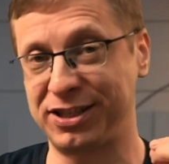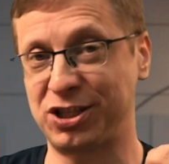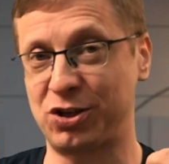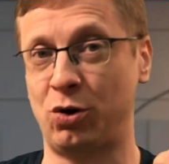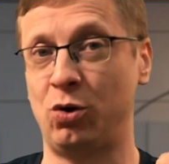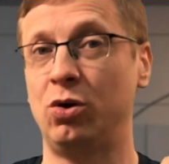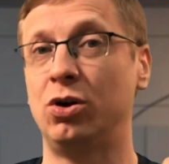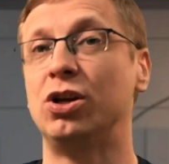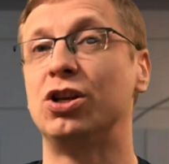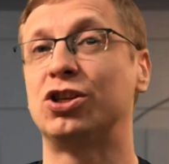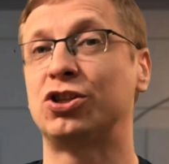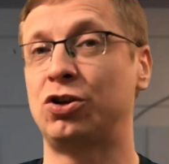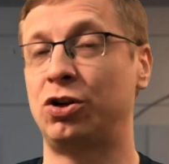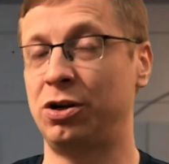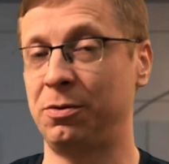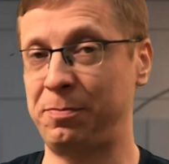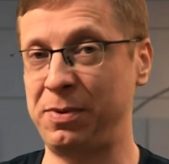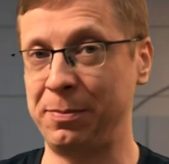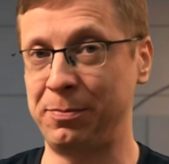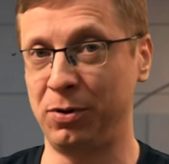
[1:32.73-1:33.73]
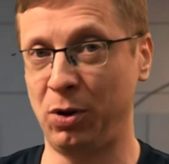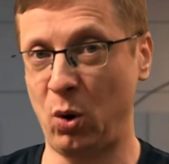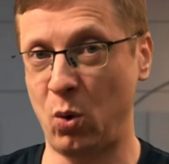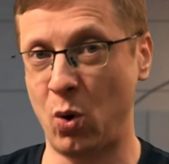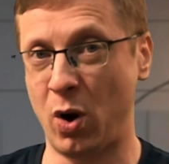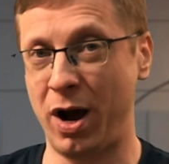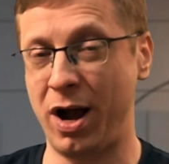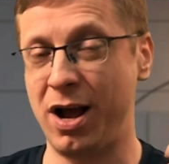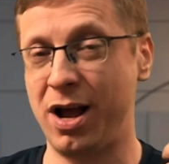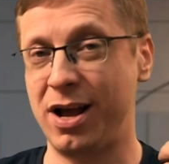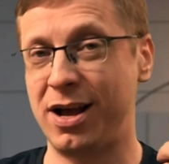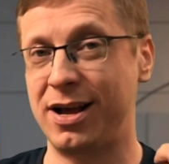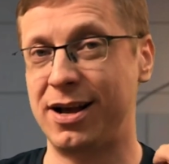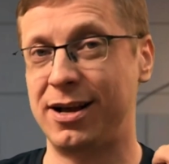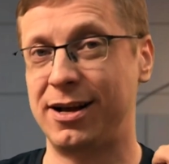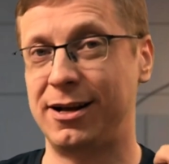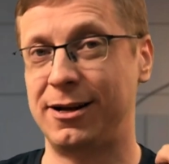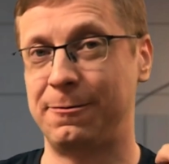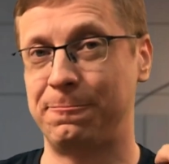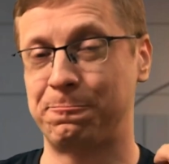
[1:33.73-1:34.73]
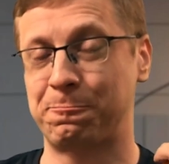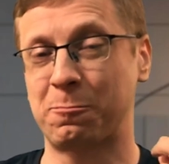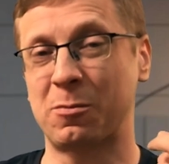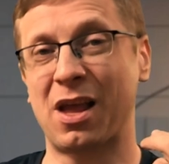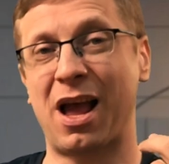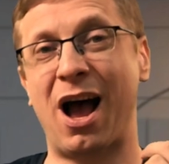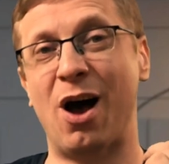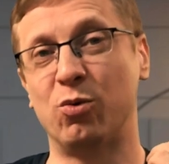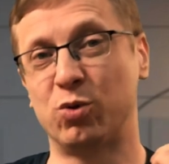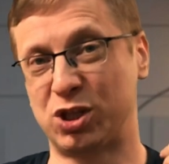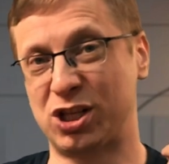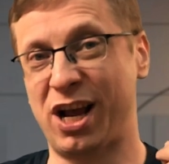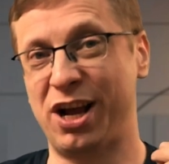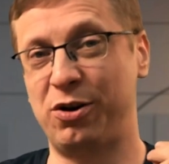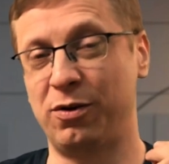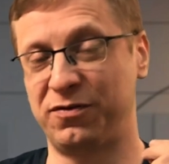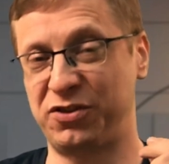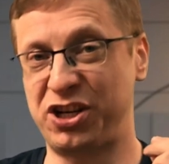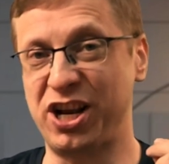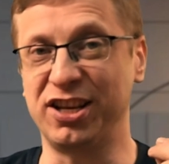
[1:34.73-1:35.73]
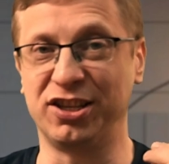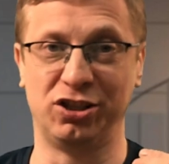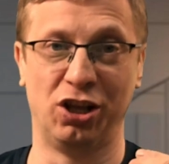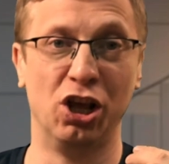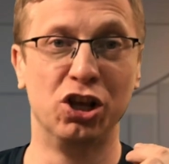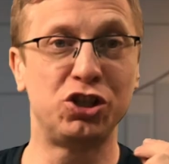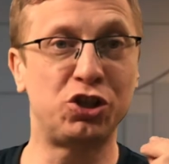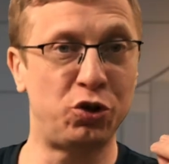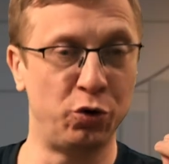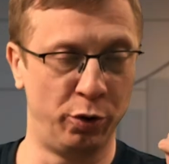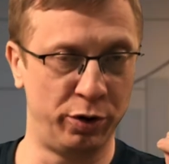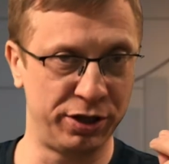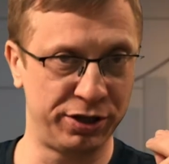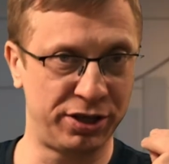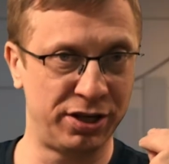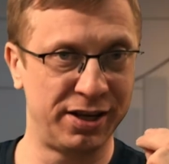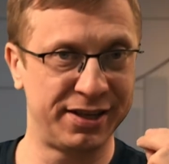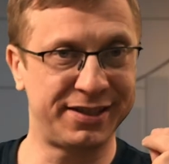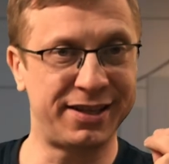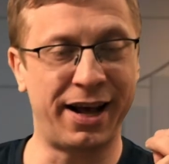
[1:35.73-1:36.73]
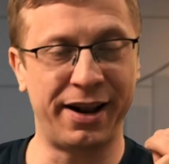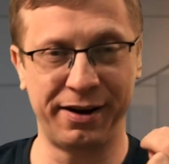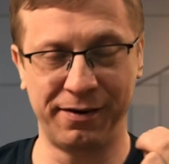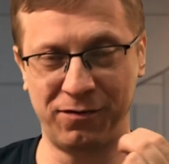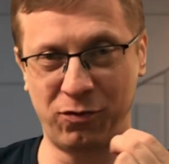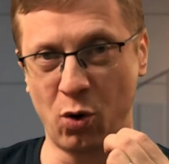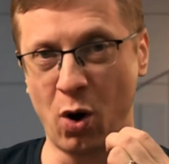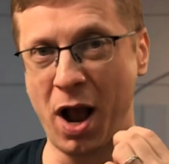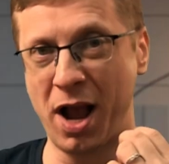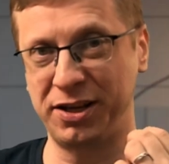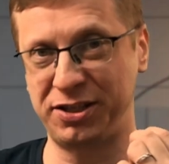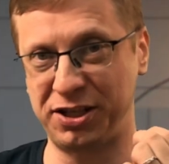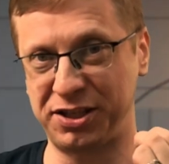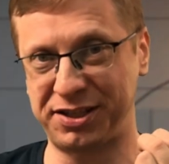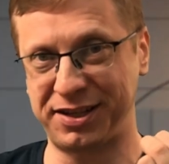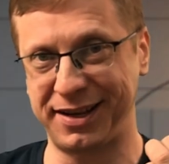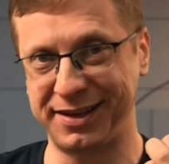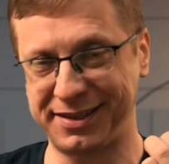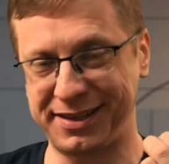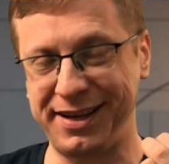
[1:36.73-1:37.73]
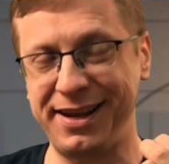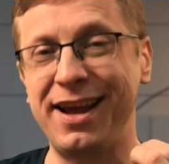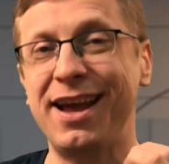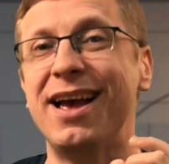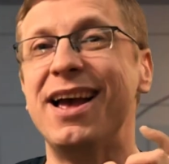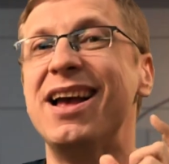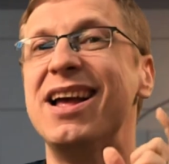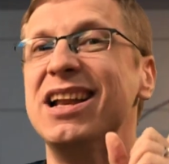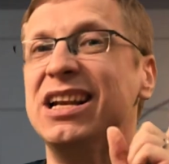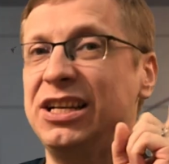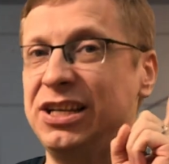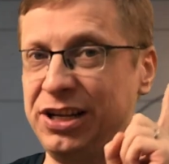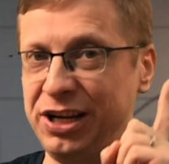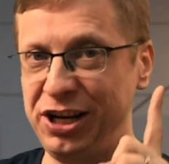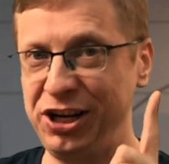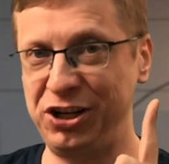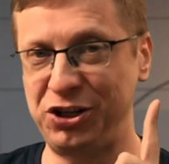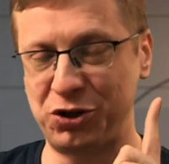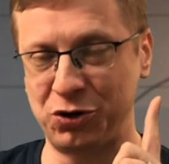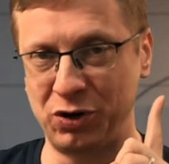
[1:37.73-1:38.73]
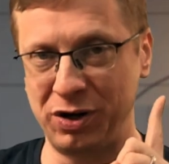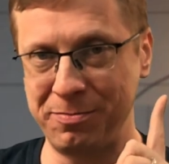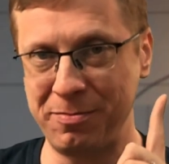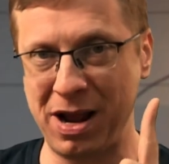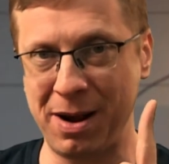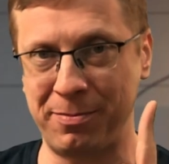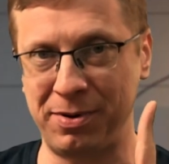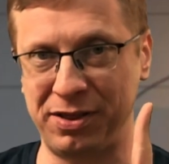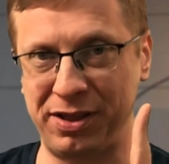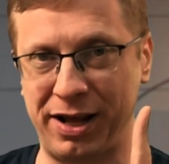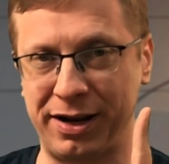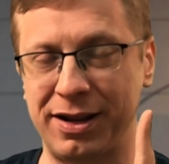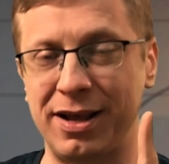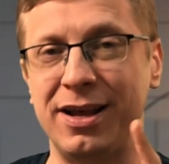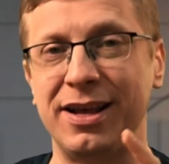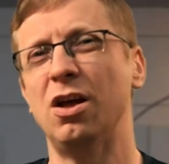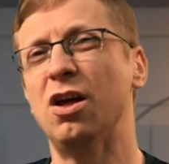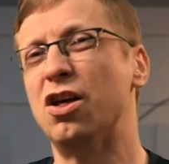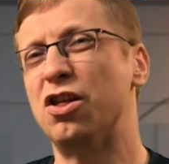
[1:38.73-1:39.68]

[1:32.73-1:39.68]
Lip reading: So certain people who are outside of just students studying for IGCSE need to remember that.